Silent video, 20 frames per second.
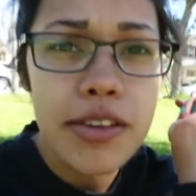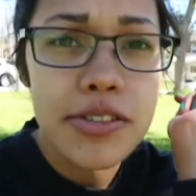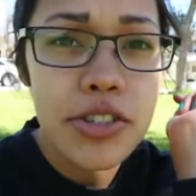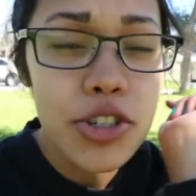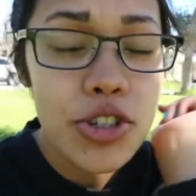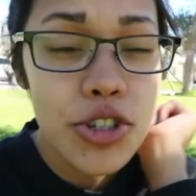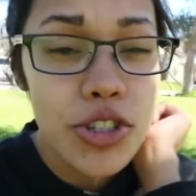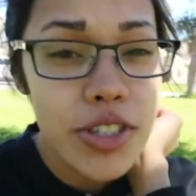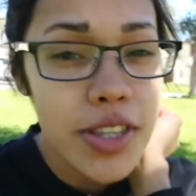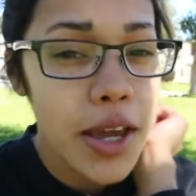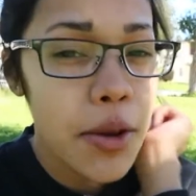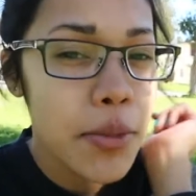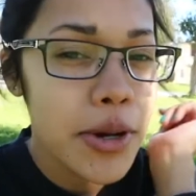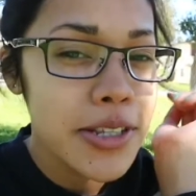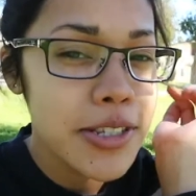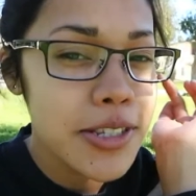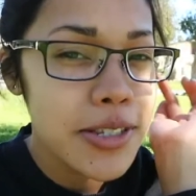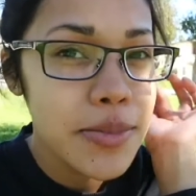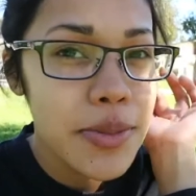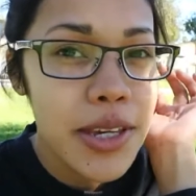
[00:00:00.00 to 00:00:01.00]
she just like
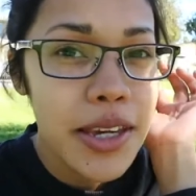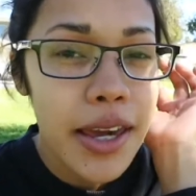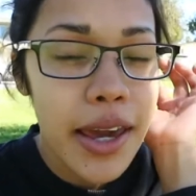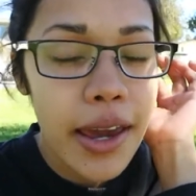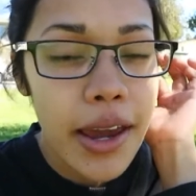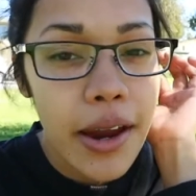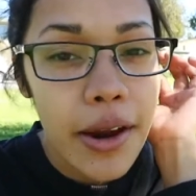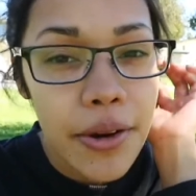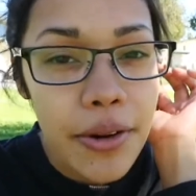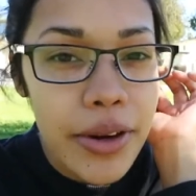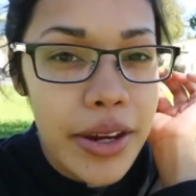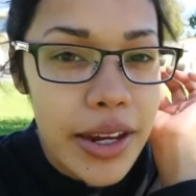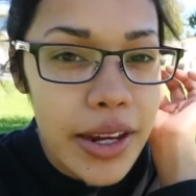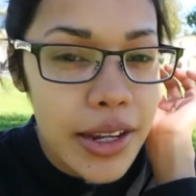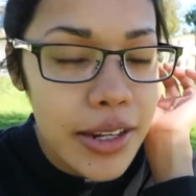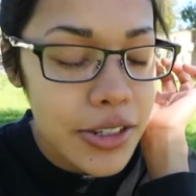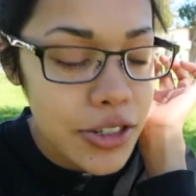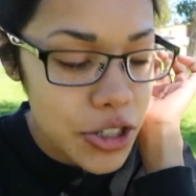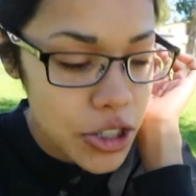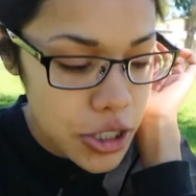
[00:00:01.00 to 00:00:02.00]
wants to be
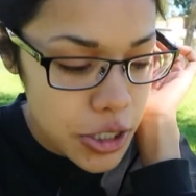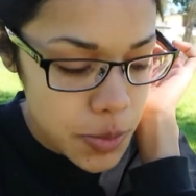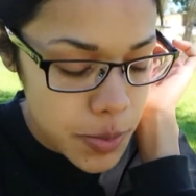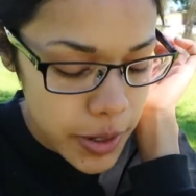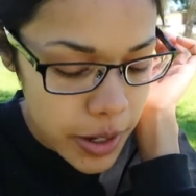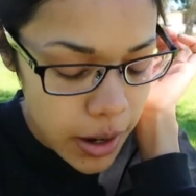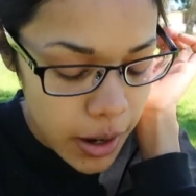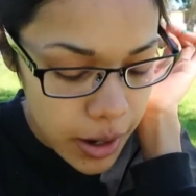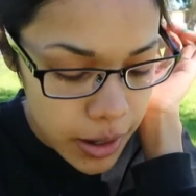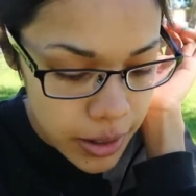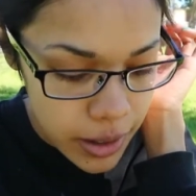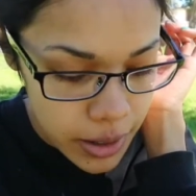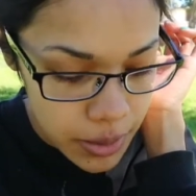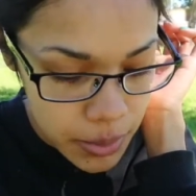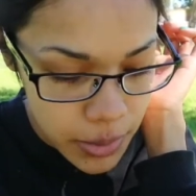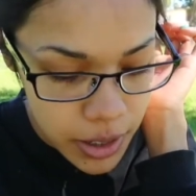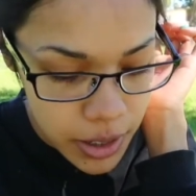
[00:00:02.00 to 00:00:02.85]
carried and she's been hugging